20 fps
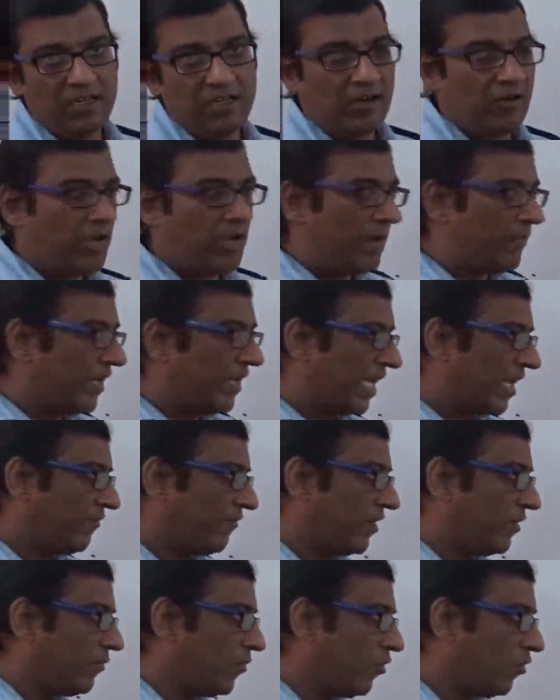Now I am taking
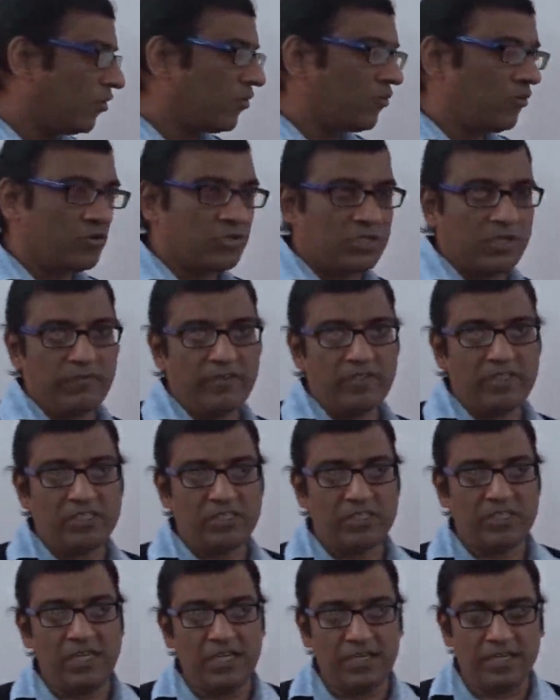one more question which is
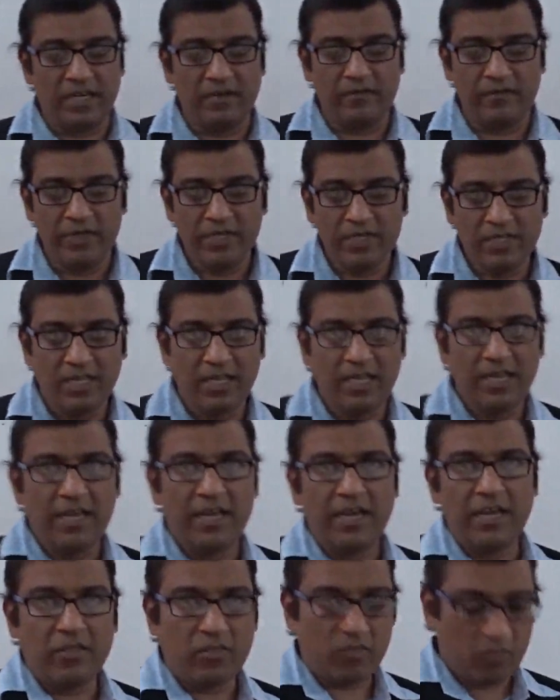related
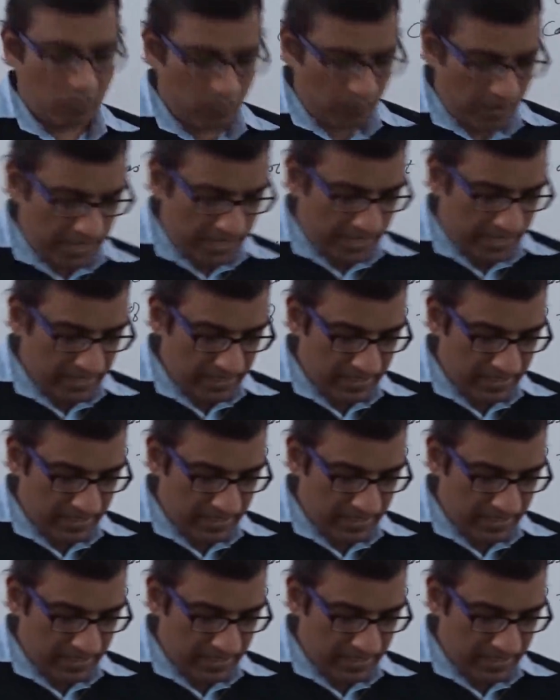with square.